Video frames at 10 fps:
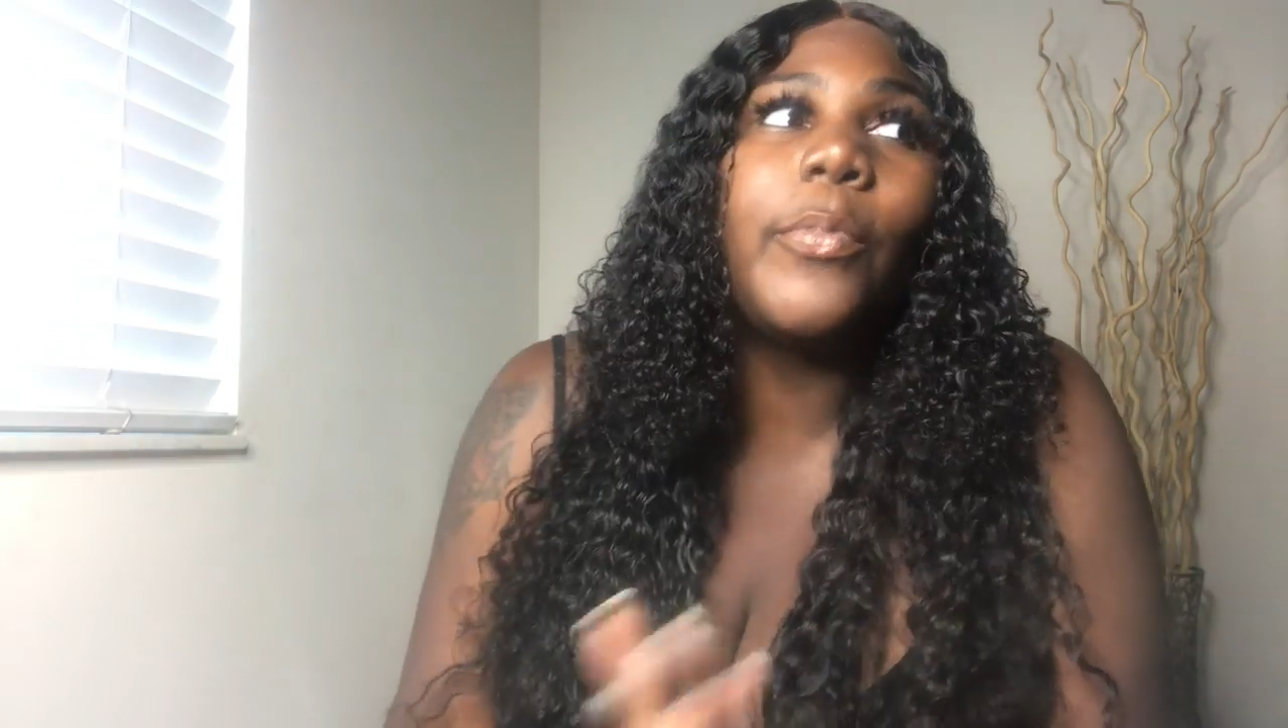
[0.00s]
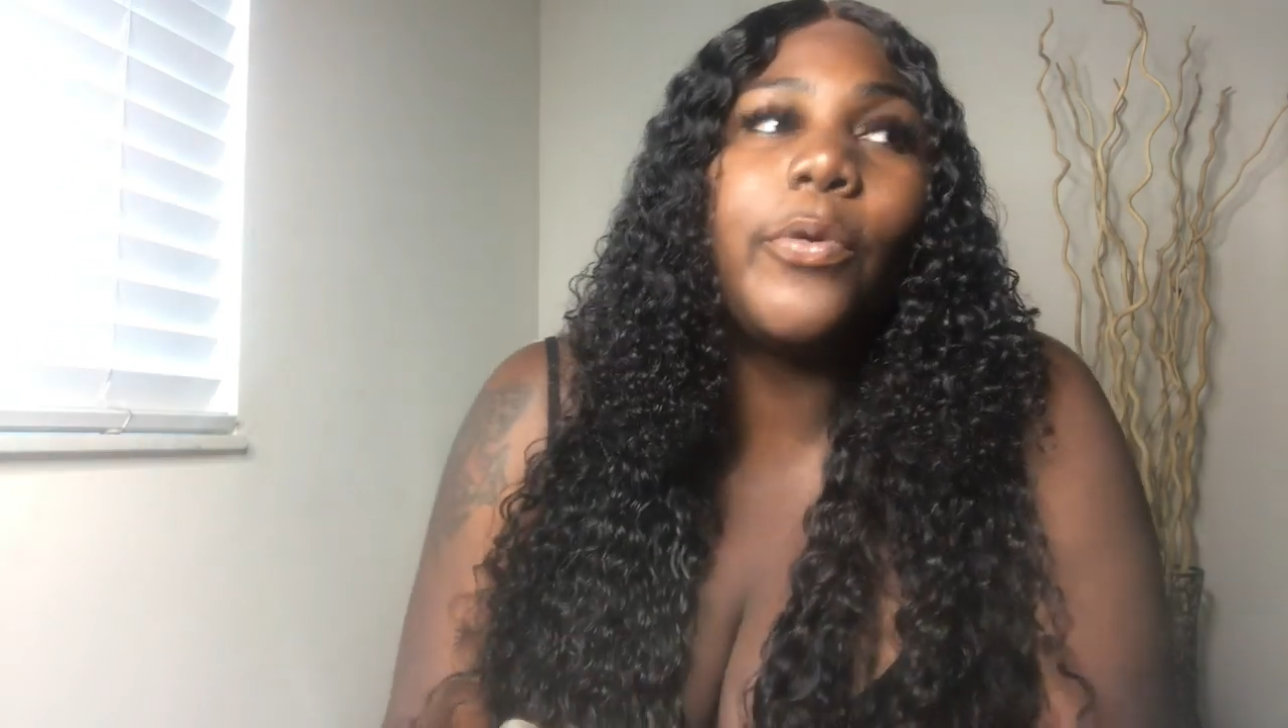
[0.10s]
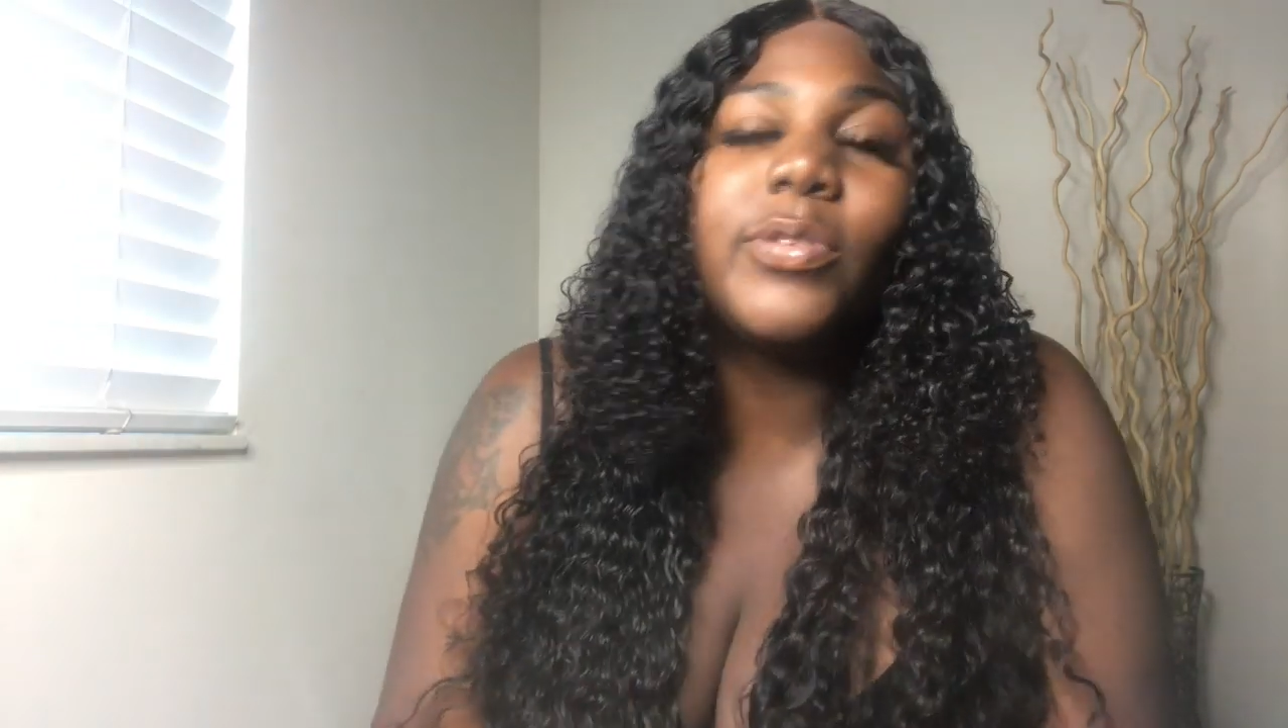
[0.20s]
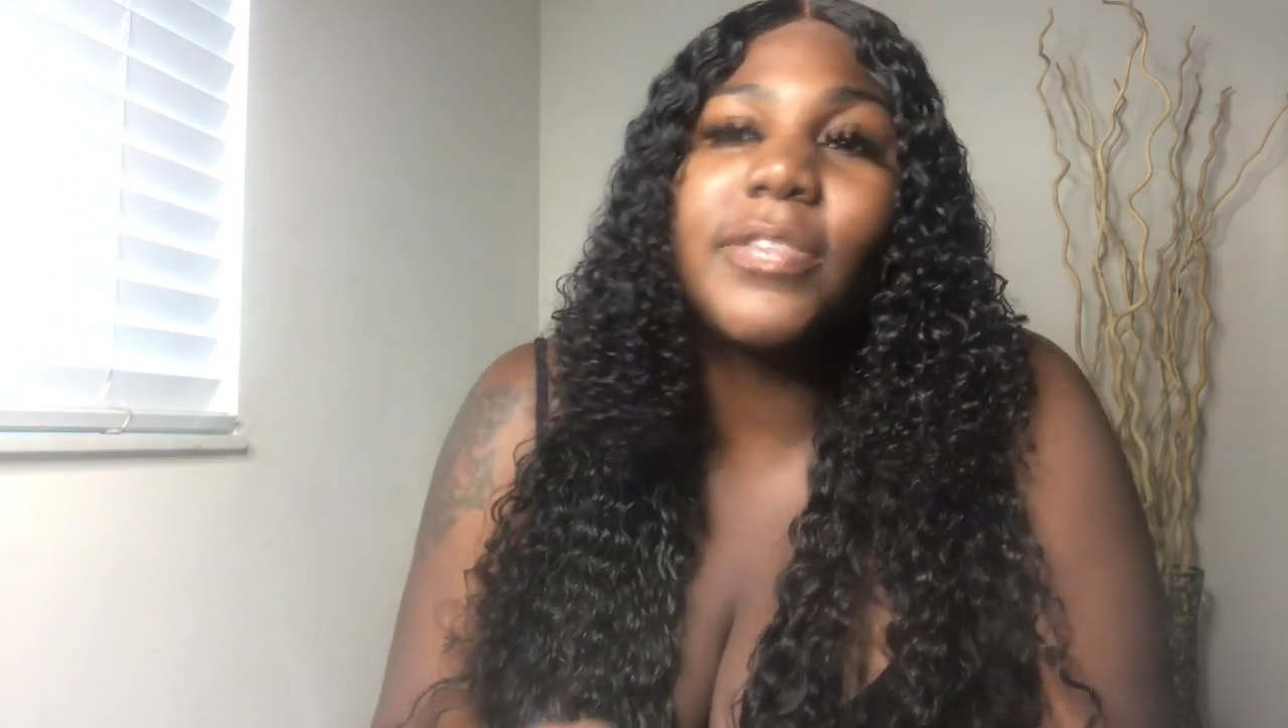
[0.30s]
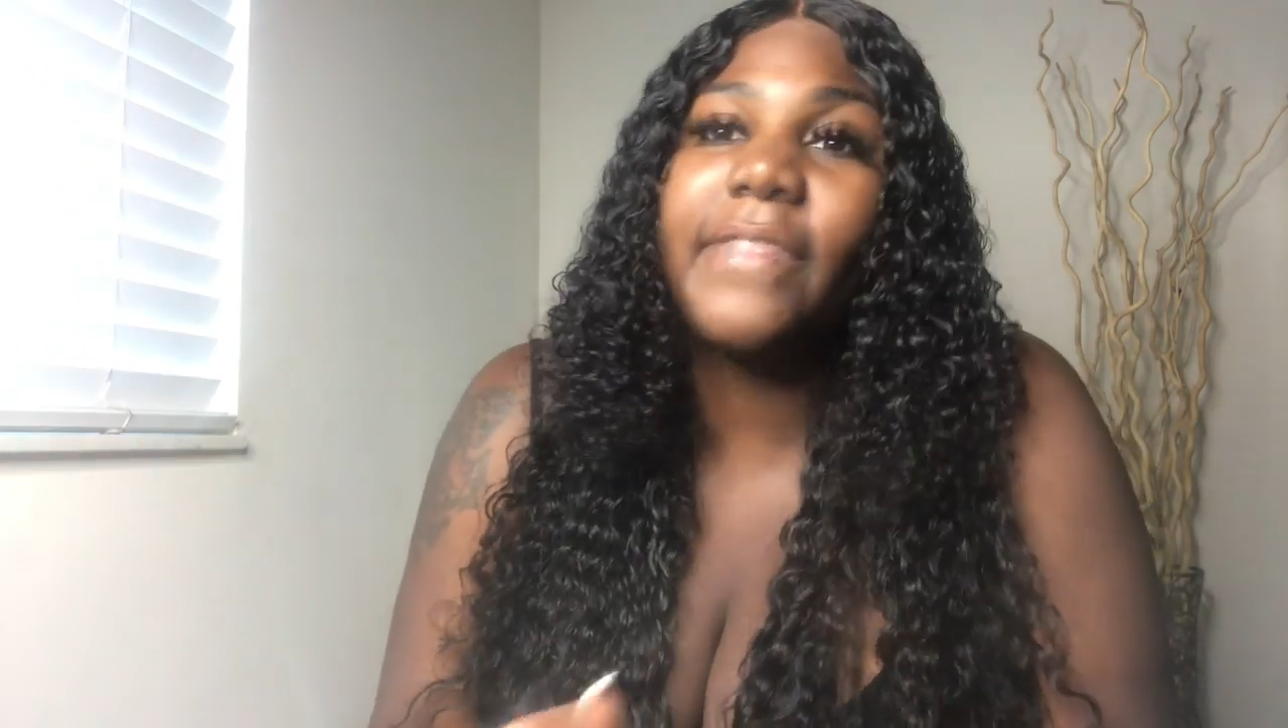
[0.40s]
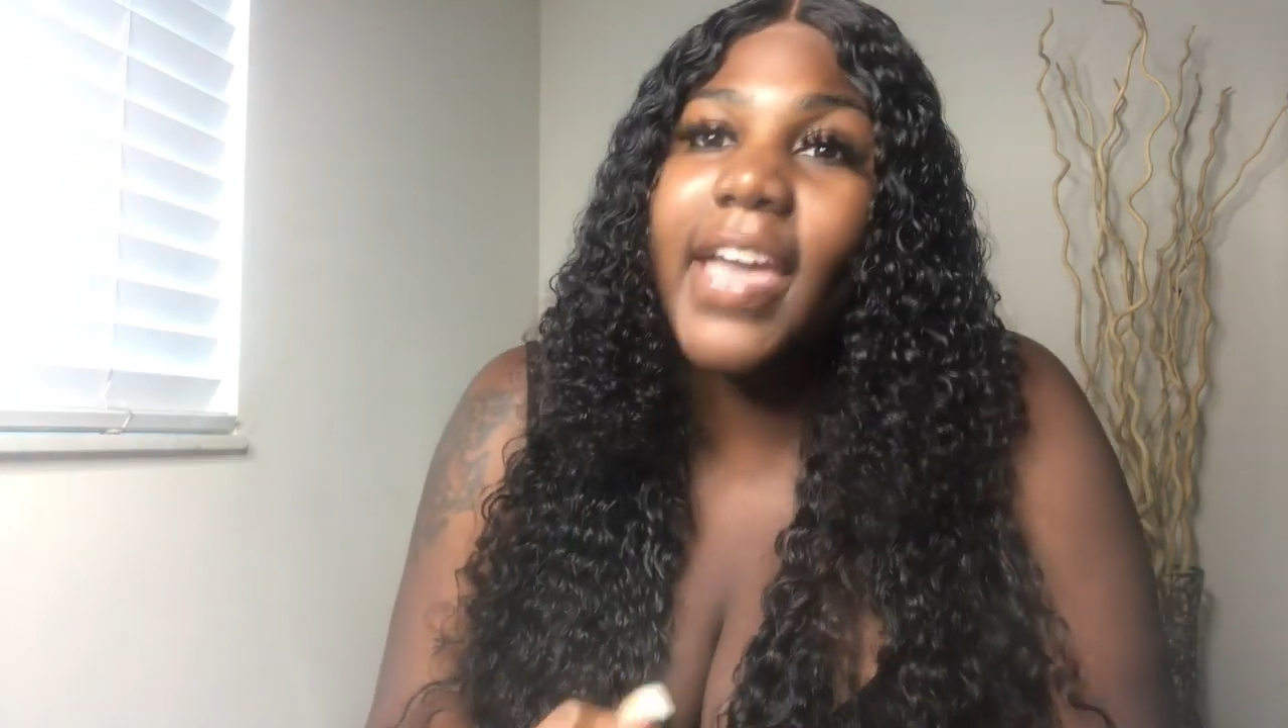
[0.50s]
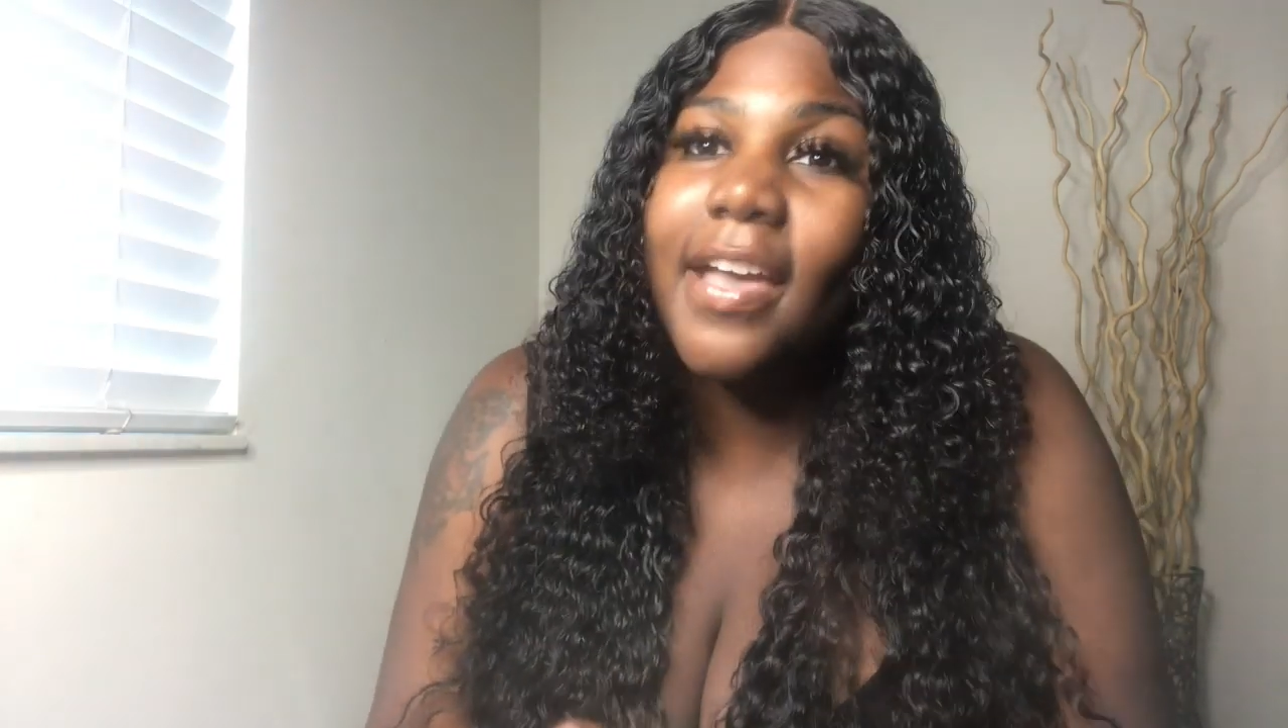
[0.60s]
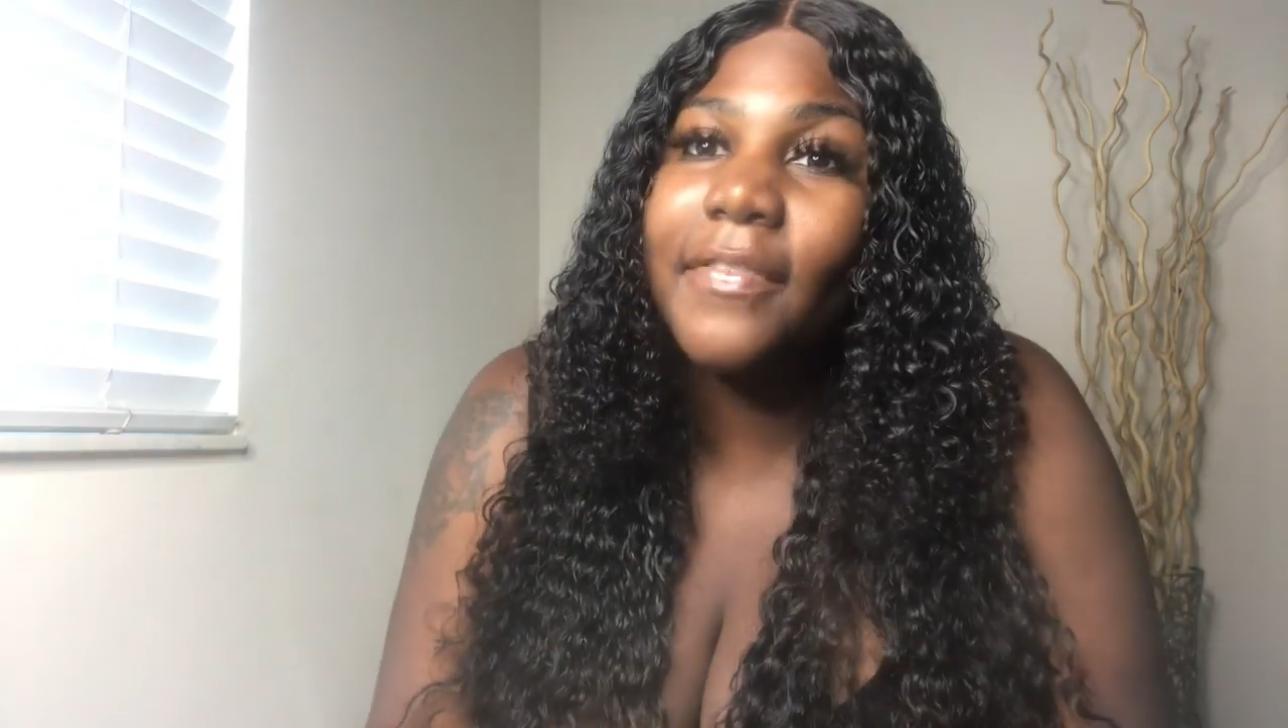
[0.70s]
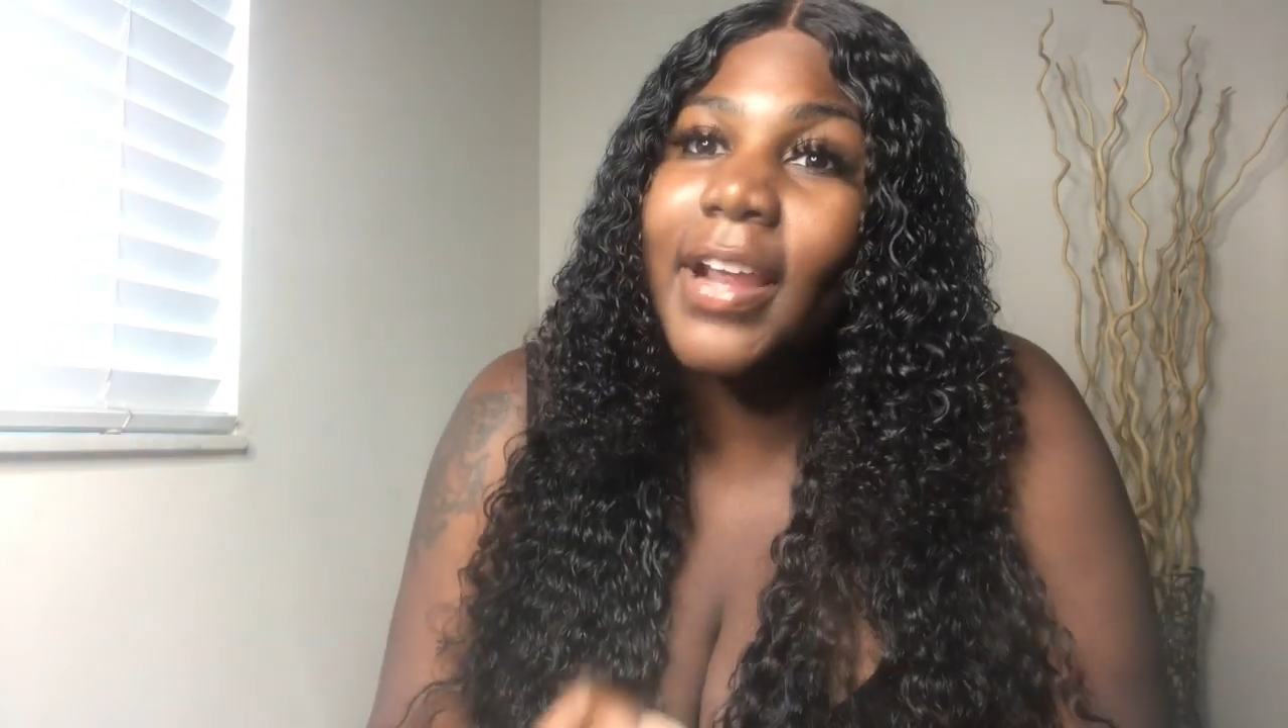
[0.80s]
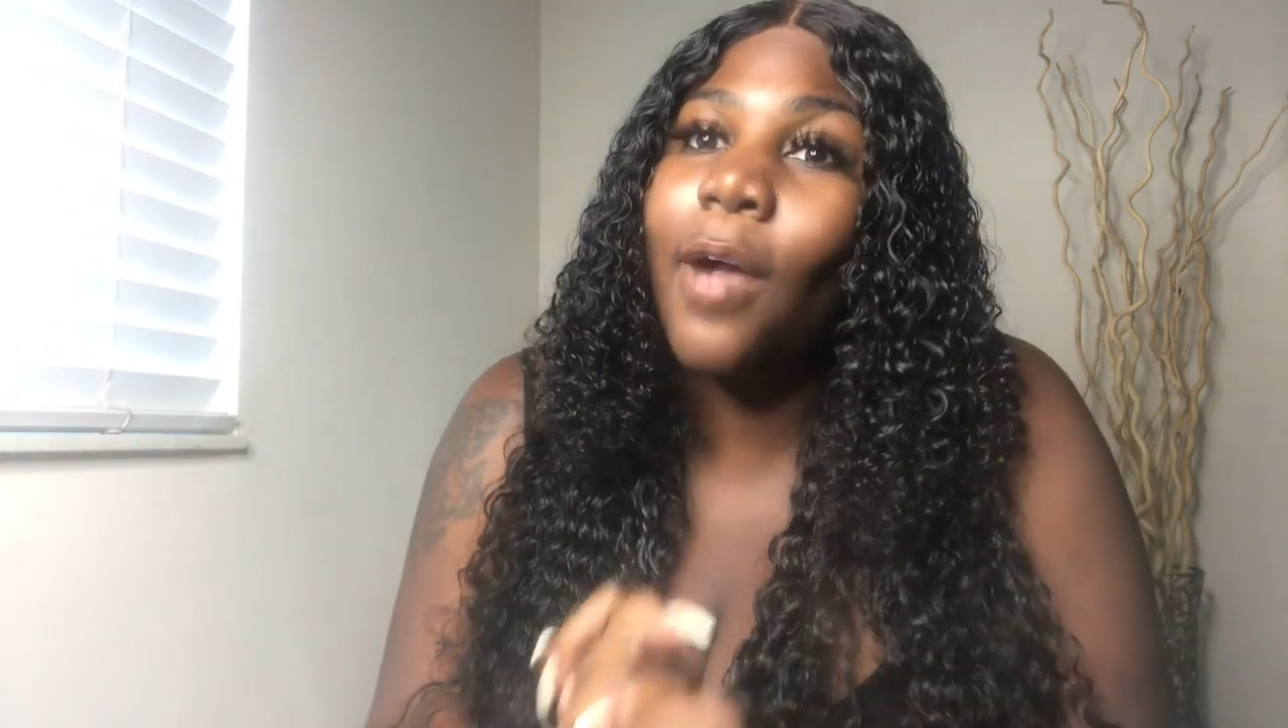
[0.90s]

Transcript: most favorite.